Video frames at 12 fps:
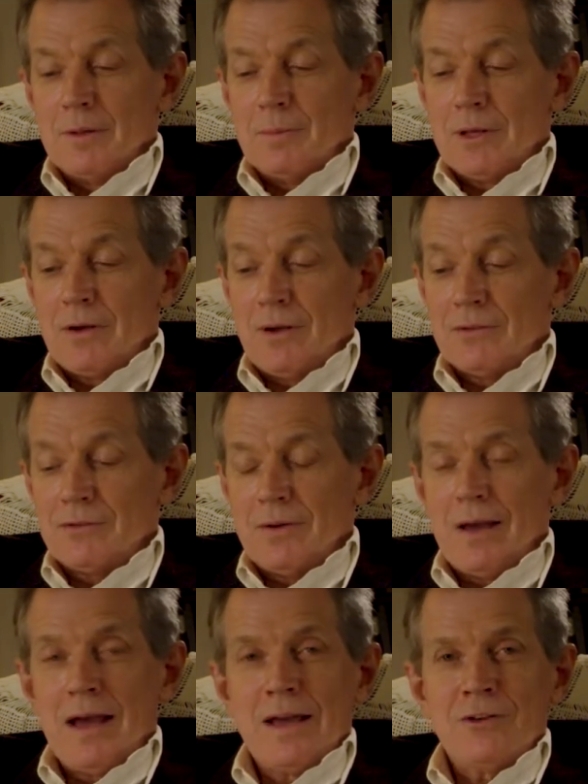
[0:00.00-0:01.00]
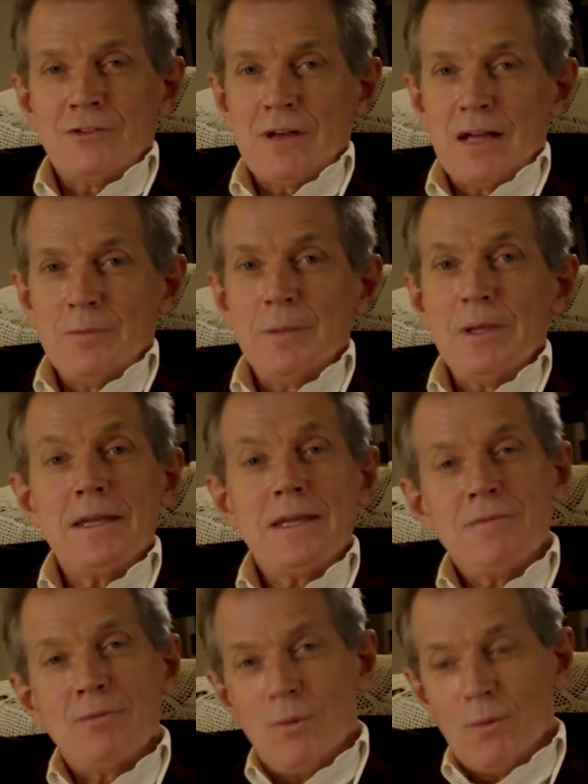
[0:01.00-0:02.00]
Because I shall
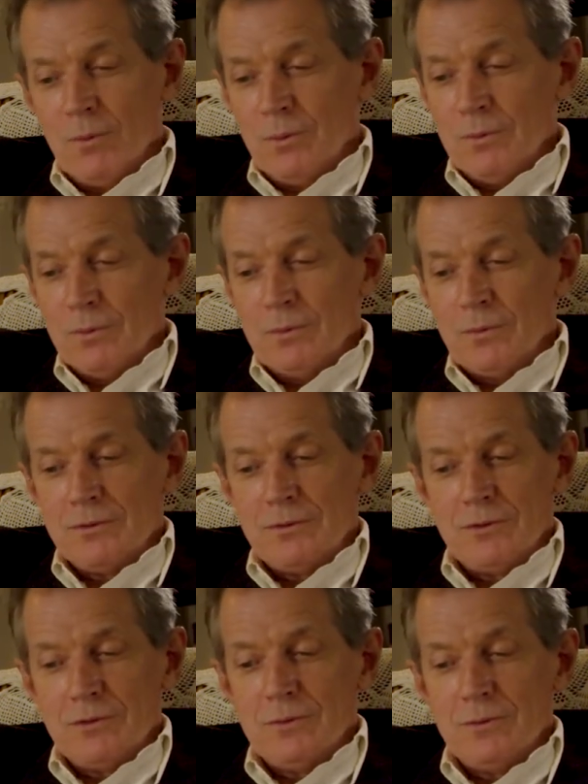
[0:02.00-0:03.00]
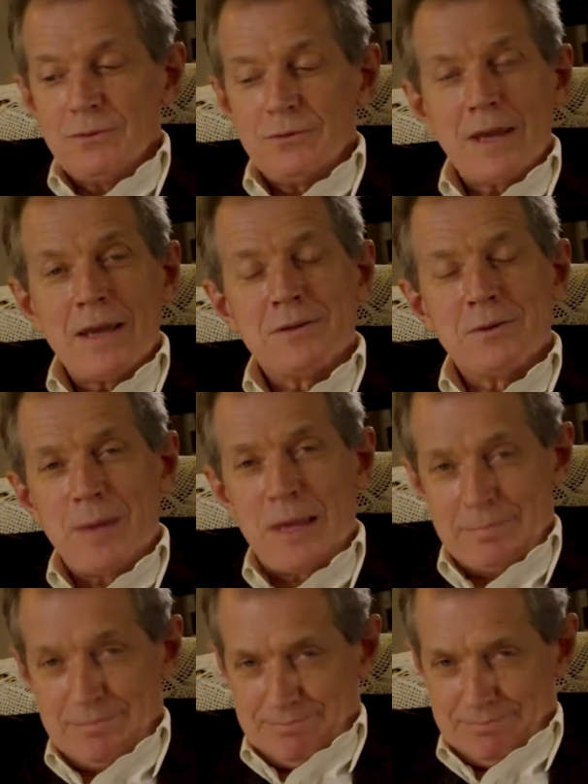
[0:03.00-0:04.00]
believe all that you say to me,
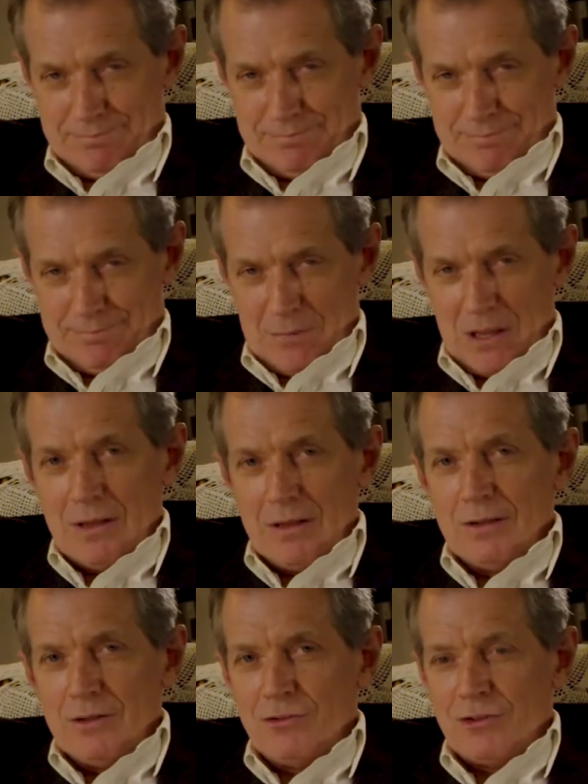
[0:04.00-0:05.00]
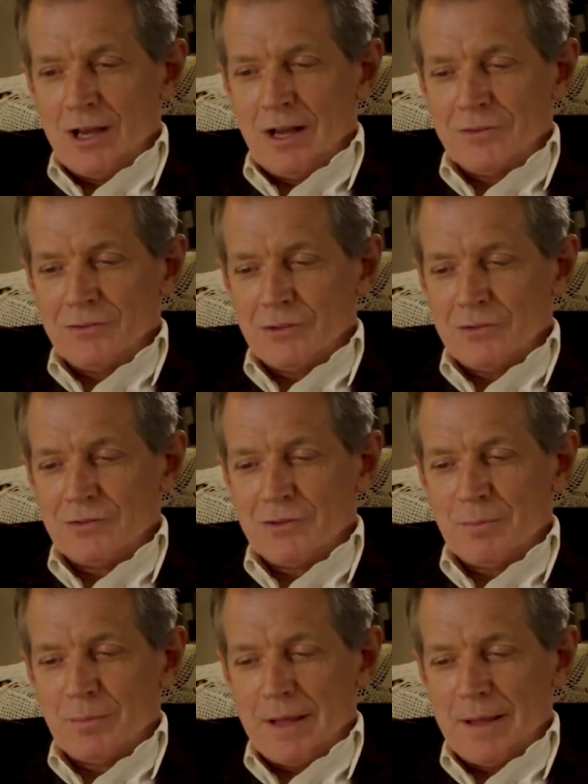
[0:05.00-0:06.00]
she answered
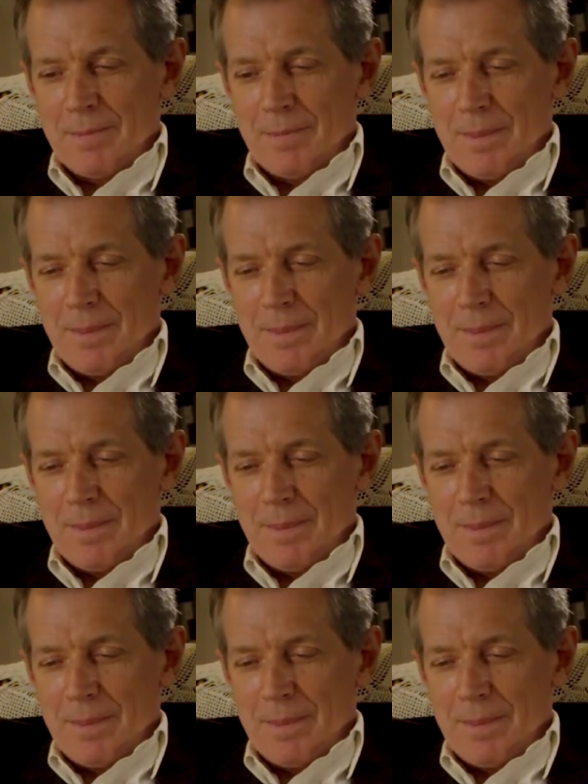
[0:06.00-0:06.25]
simply.